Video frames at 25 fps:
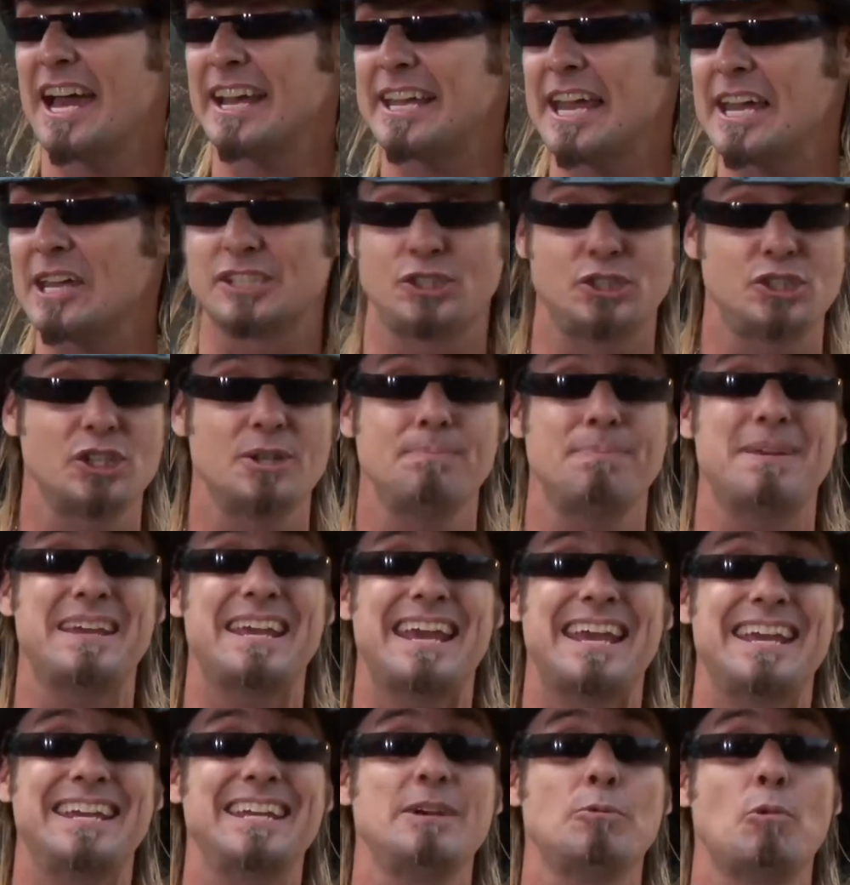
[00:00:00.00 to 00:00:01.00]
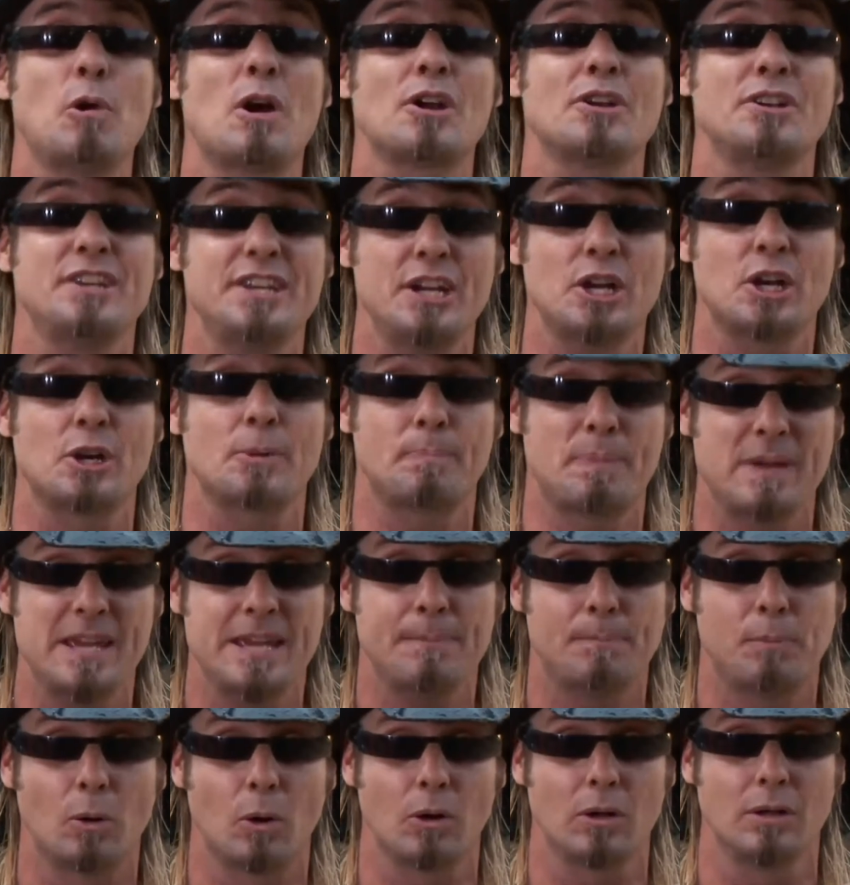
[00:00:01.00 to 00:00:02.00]
A gate shouldn't be anywhere near
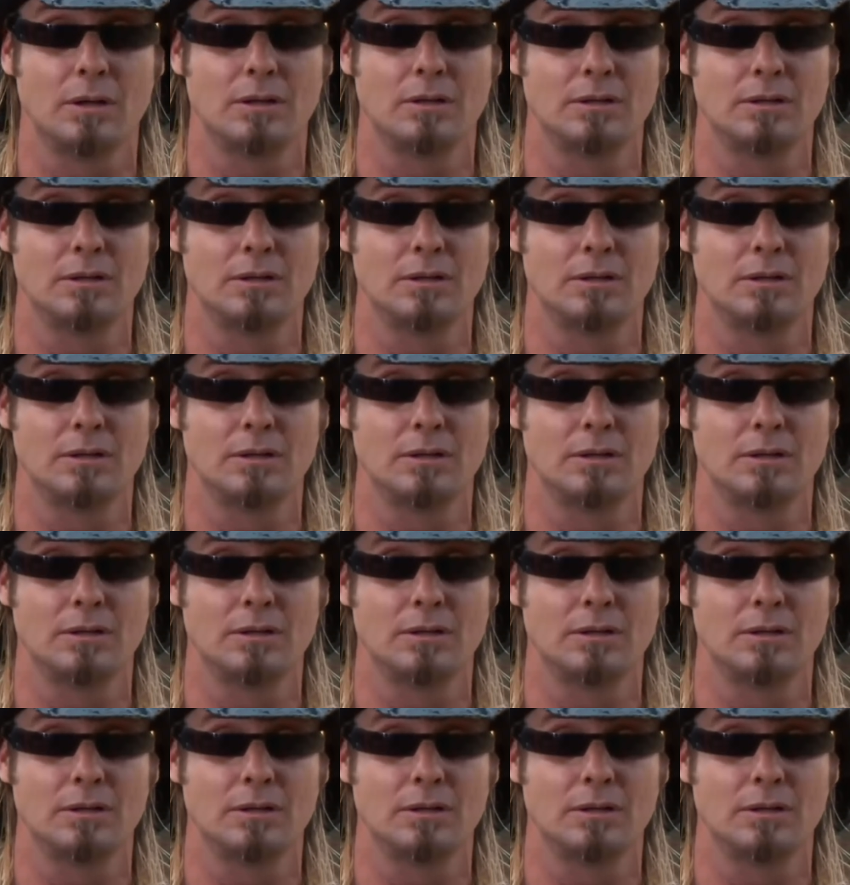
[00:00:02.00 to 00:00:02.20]
people.